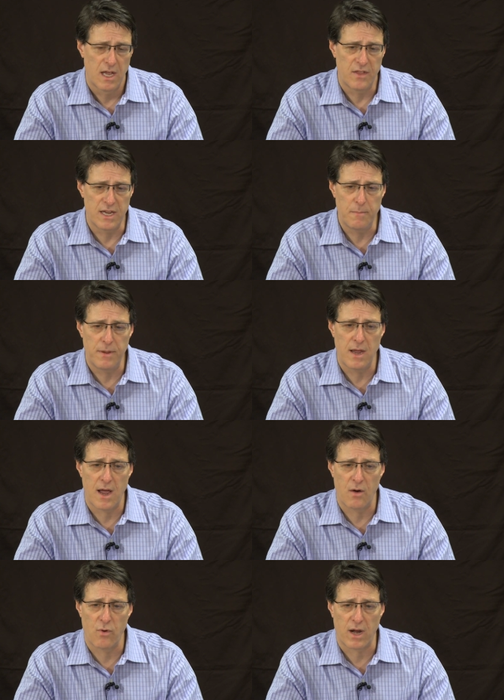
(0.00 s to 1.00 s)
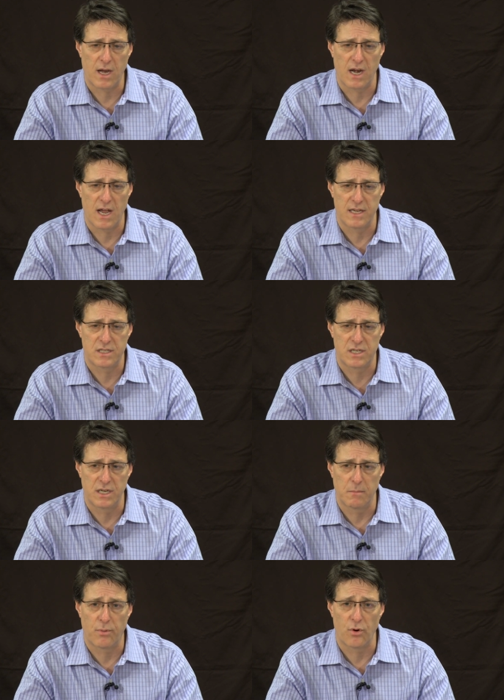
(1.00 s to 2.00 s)
The EPA recognized
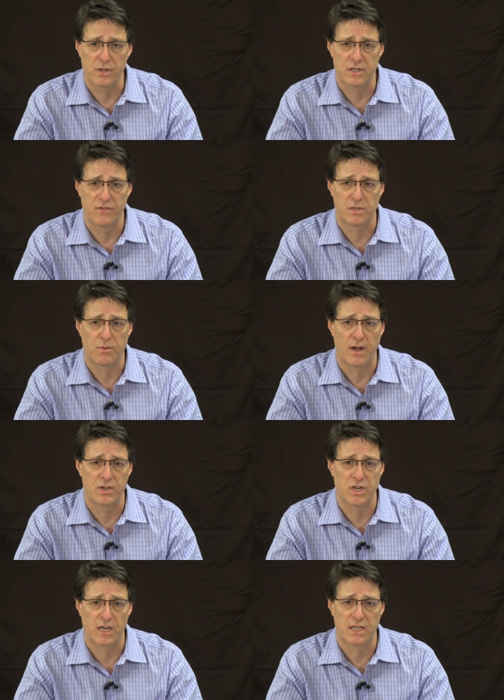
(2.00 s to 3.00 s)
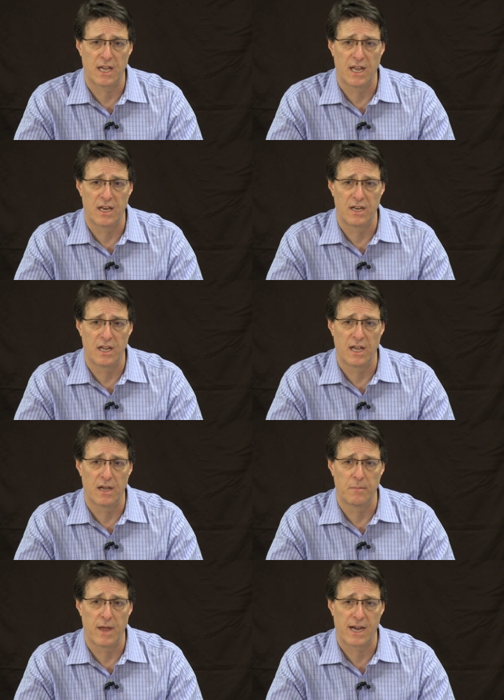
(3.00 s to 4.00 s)
the importance of this project and
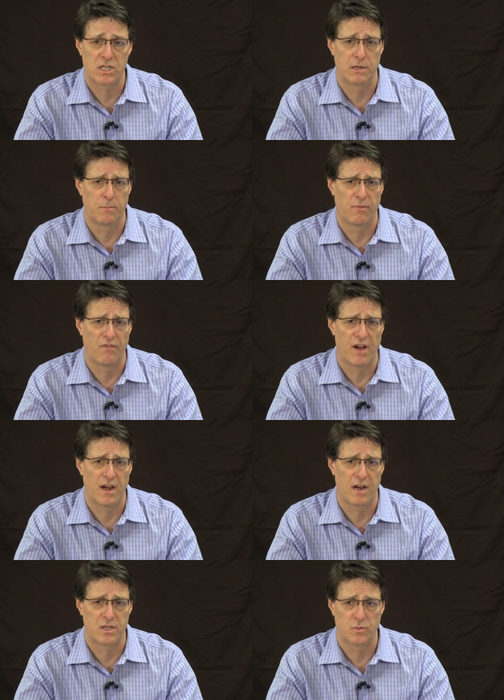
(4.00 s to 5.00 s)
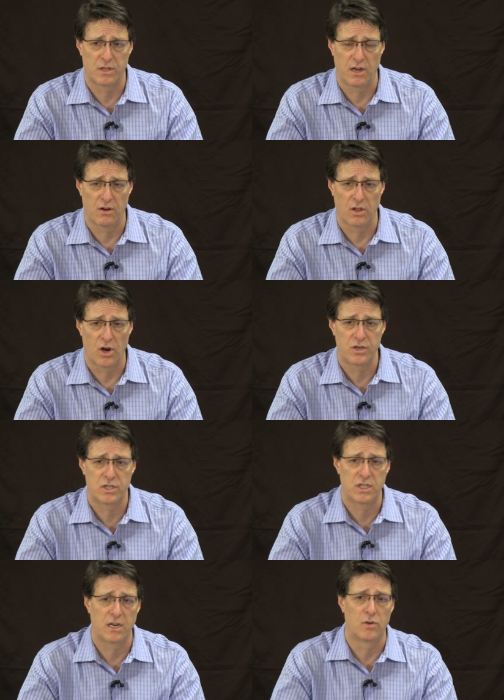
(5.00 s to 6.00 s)
um, actually provided us with their
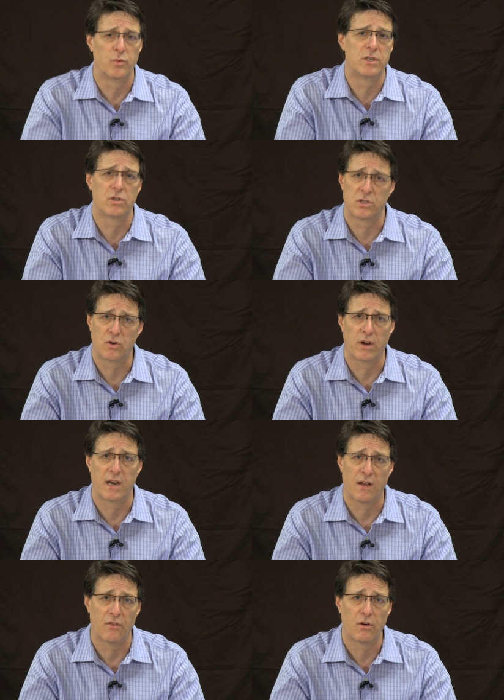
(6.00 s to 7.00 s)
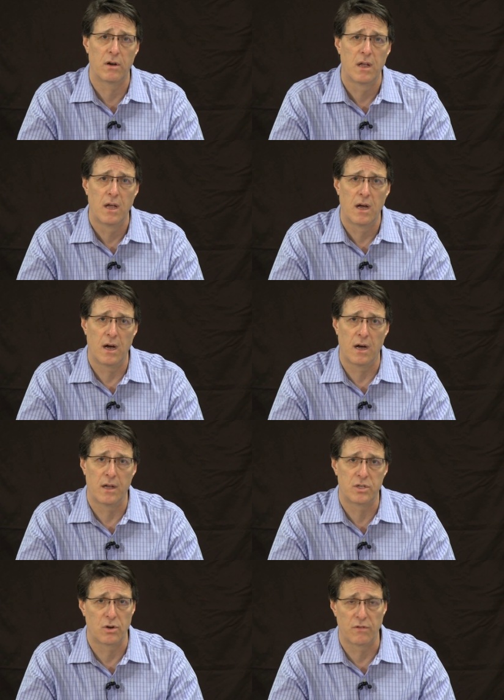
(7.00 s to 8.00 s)
largest single research grant ever,
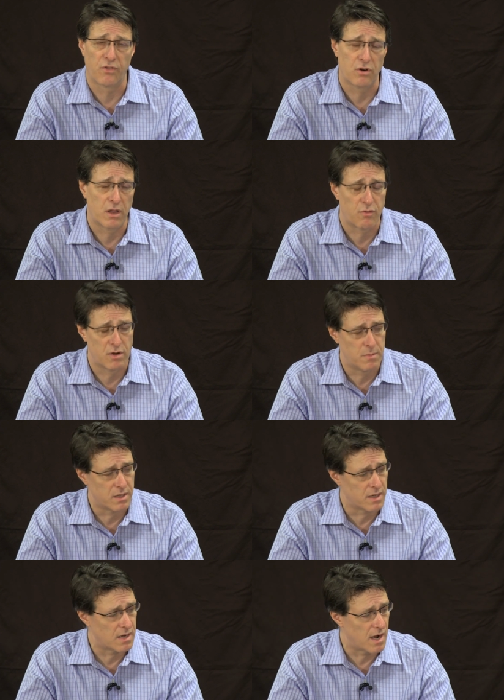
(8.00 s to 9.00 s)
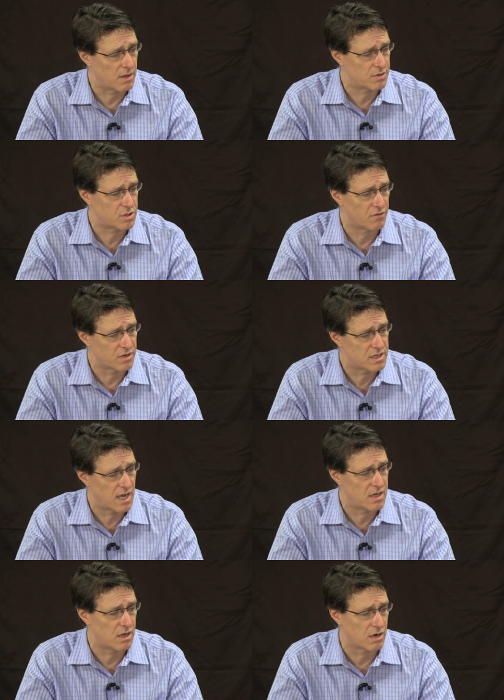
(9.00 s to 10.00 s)
uh, a total of $33 million over
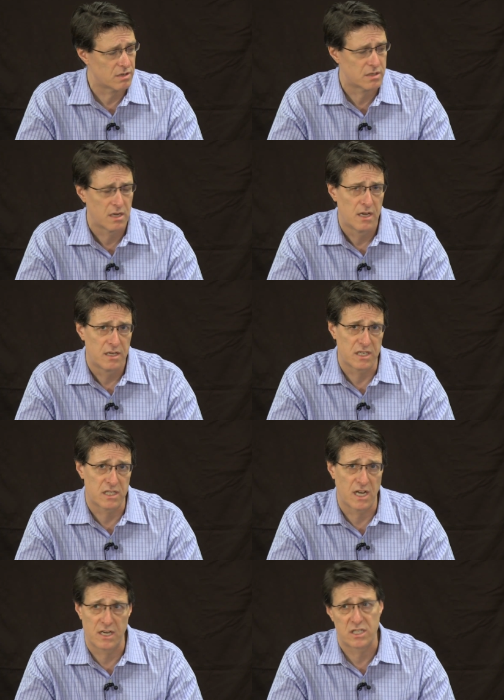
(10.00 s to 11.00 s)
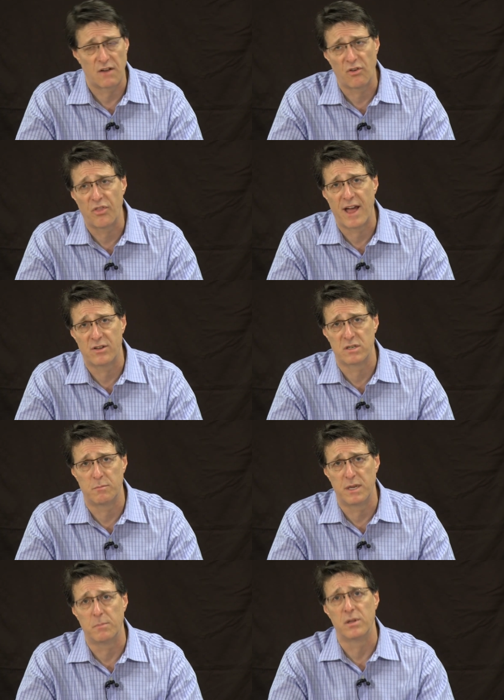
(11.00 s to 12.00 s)
10 years to study several
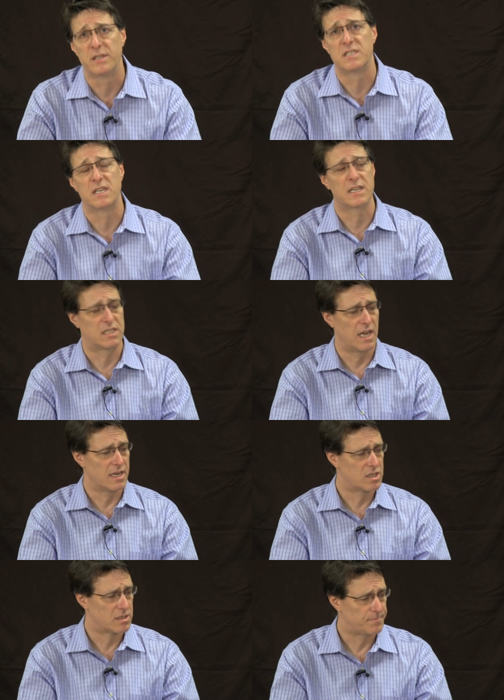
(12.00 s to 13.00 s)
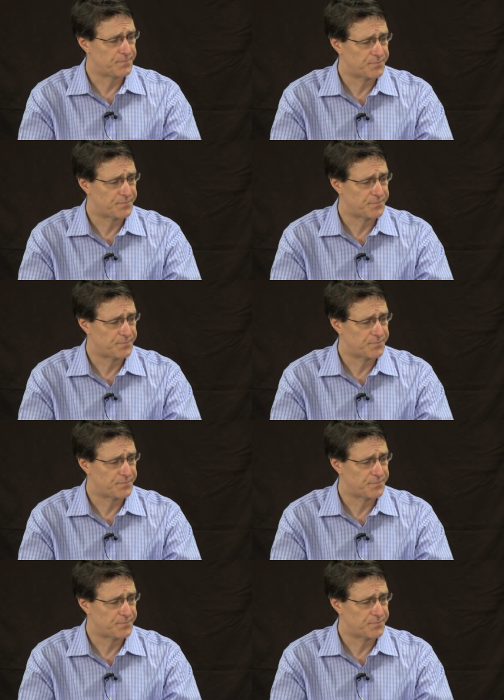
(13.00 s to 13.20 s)
thousand people in six states